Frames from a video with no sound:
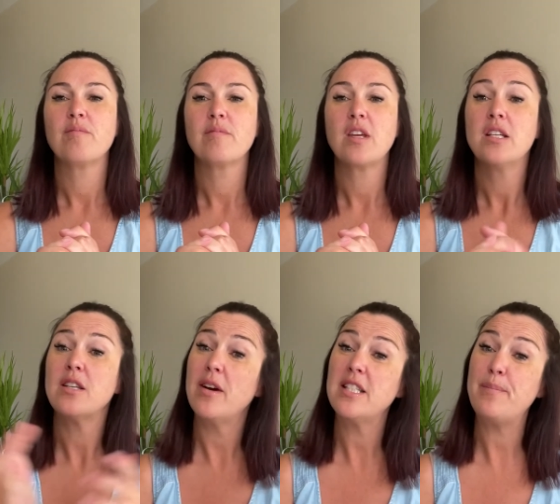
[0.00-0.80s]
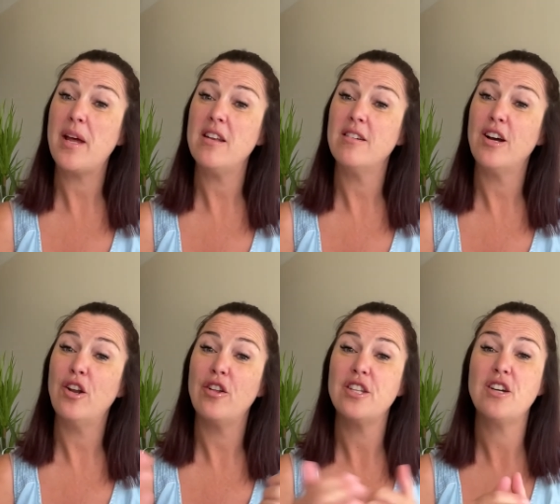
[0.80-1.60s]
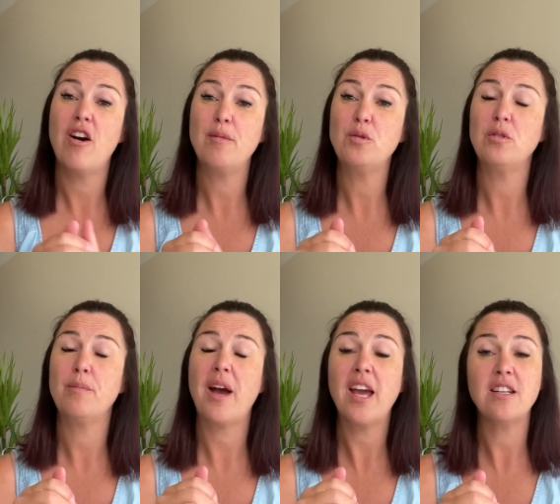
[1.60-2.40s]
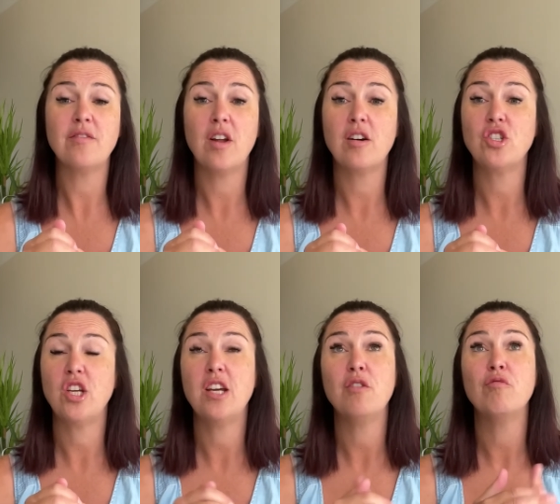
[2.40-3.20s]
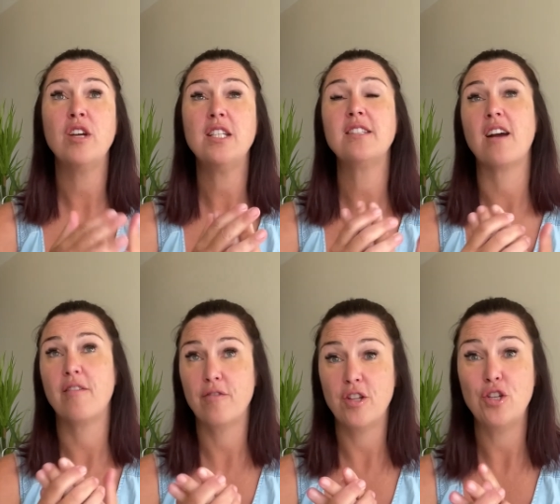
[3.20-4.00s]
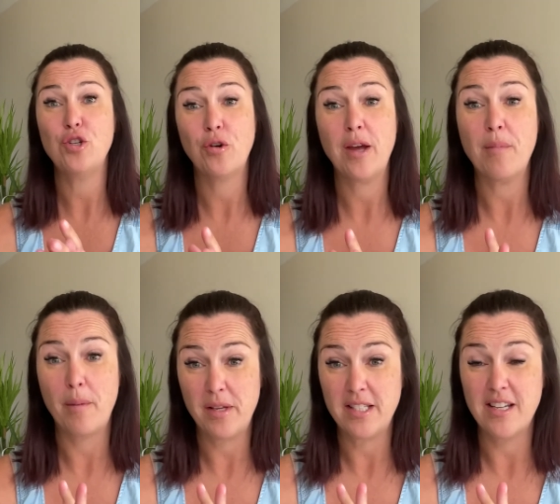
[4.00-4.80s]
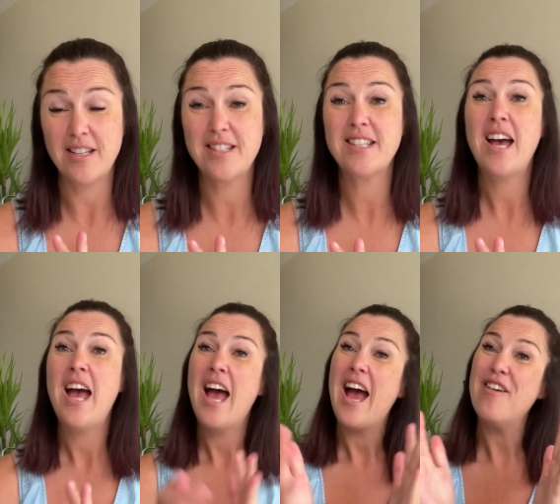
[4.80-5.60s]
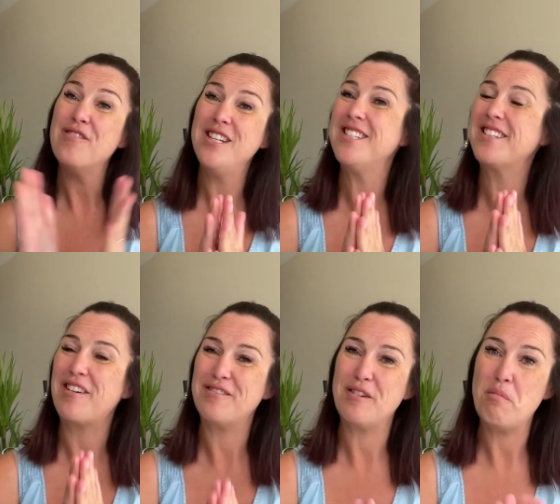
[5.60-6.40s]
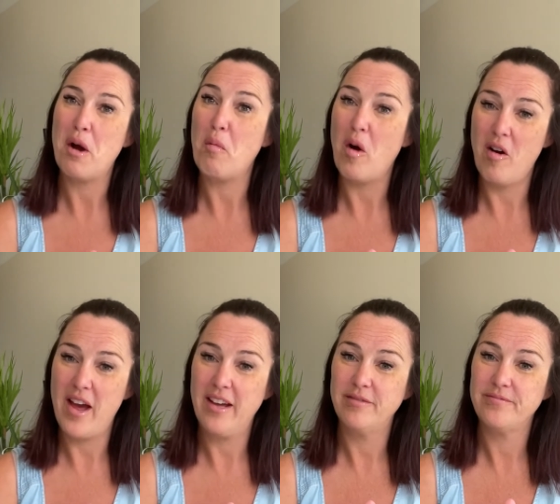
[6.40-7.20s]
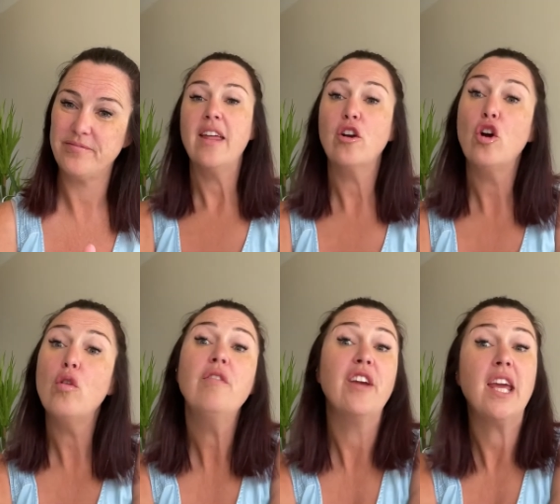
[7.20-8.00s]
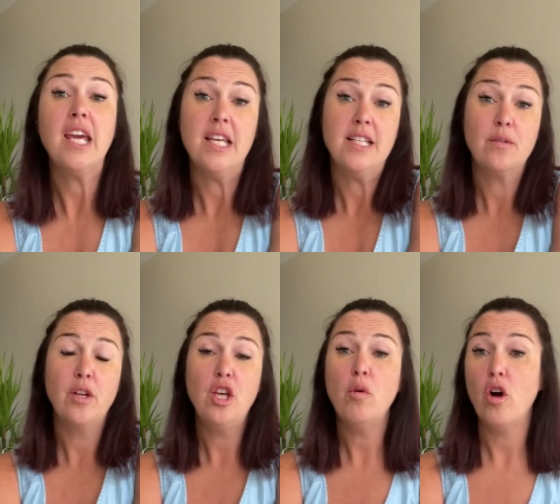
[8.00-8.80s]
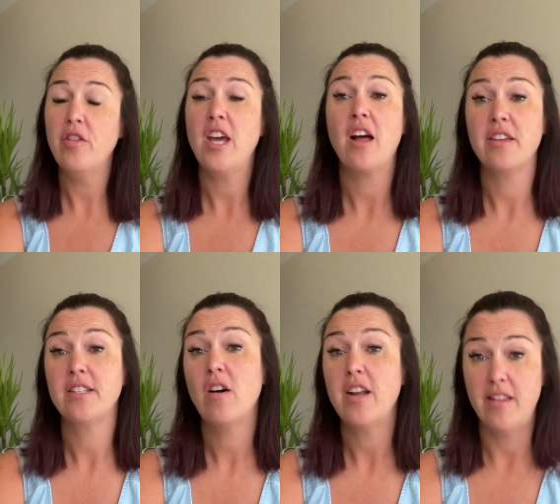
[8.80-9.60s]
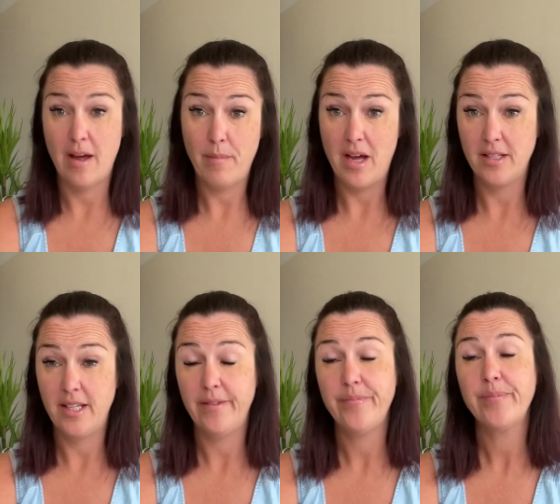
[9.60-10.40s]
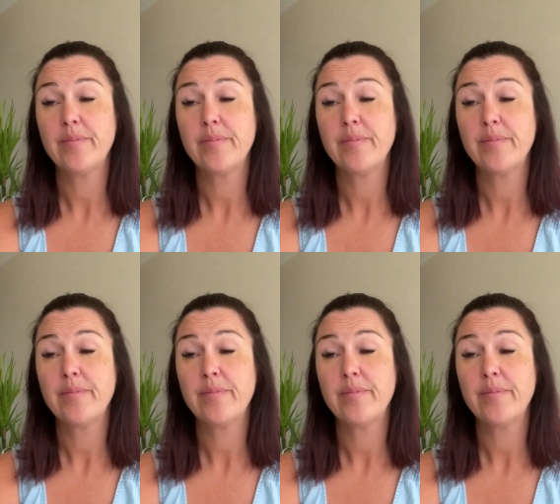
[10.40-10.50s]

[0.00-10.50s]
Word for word: So I spent a lot of the time towards the back end of last year rediscovering the joy in my business and rediscovering my why. Now, the cool thing is when you are on the other side of that mountain,